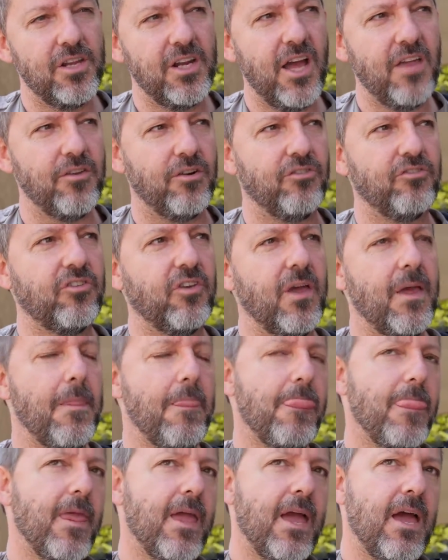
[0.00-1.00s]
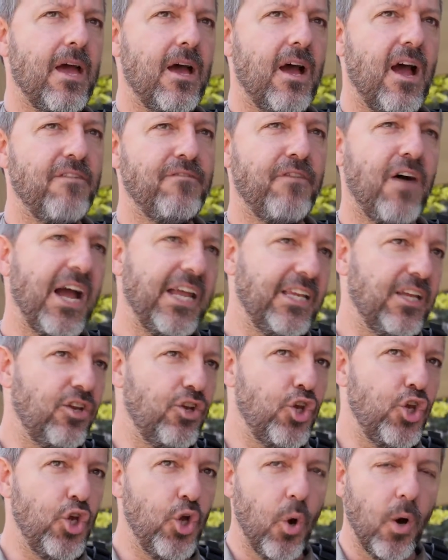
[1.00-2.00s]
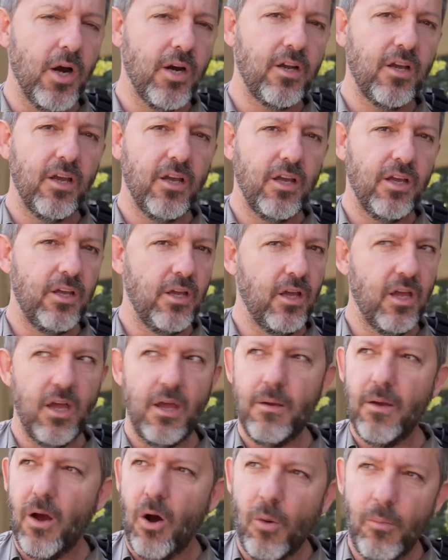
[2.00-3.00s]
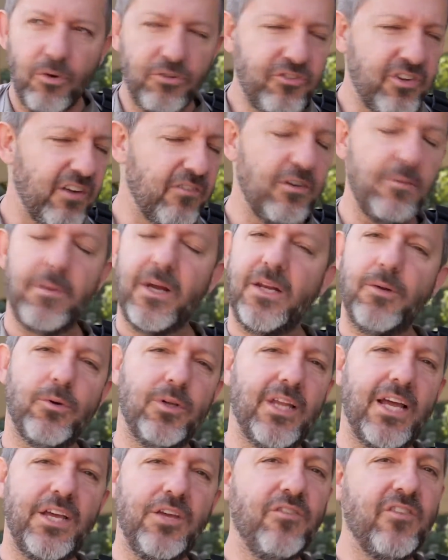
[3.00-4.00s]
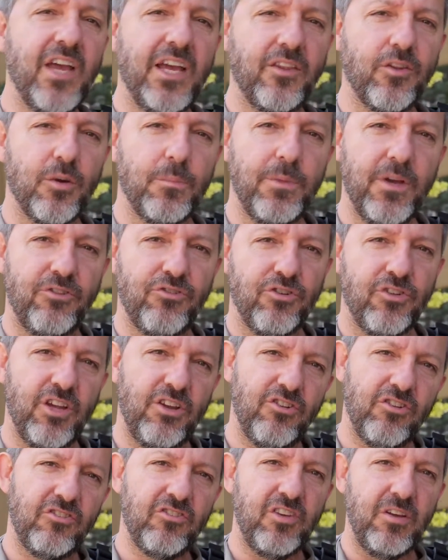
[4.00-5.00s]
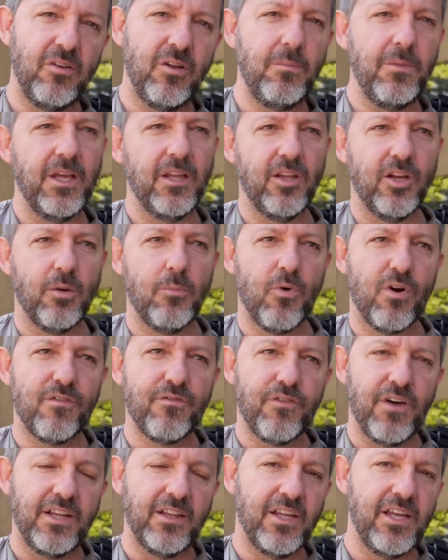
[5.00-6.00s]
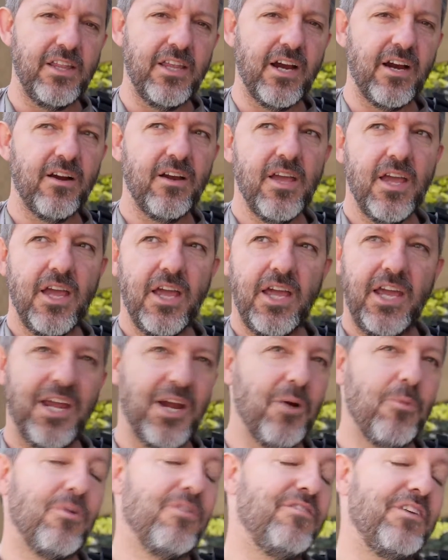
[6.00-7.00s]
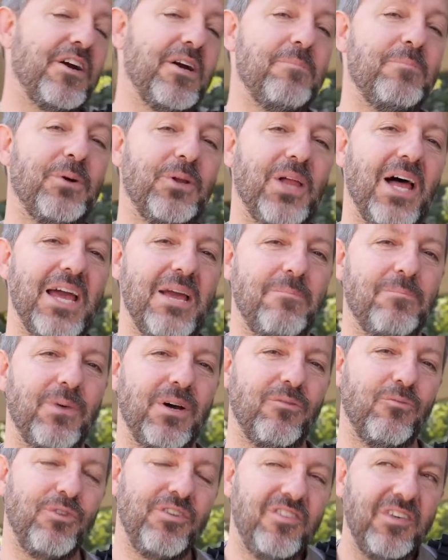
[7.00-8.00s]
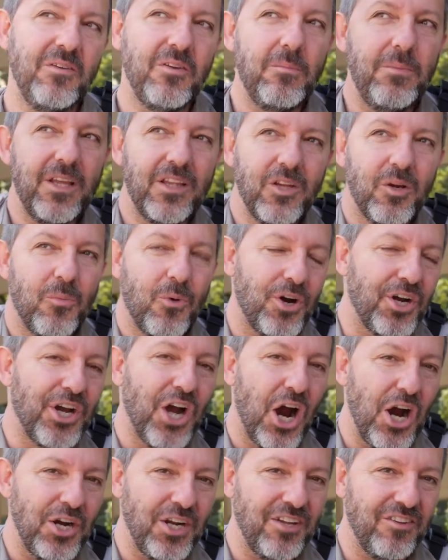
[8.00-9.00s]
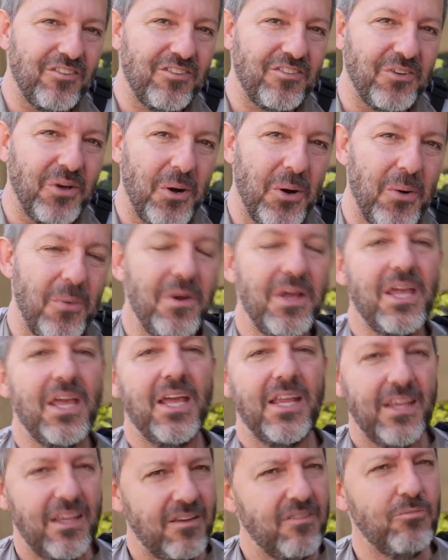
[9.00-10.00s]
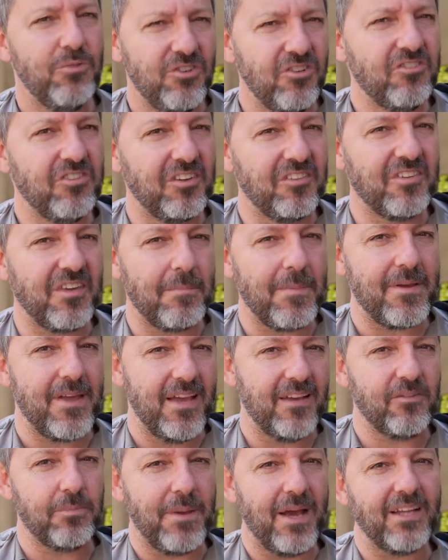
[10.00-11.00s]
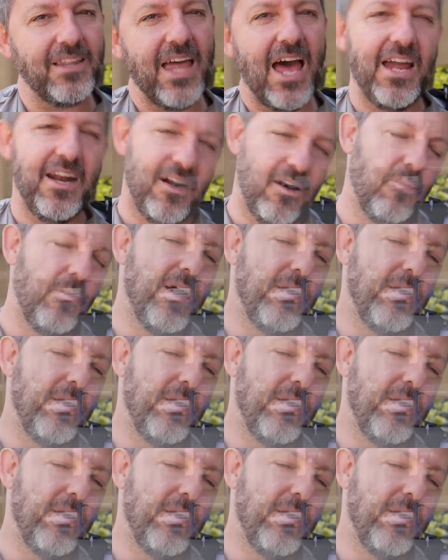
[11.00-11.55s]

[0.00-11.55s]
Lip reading: than others. I find in New York, almost everybody will let you take their picture. They just seem to be a little more friendly there. Here we're very polite, but we seem to be a little more guarded. So we just expect that, and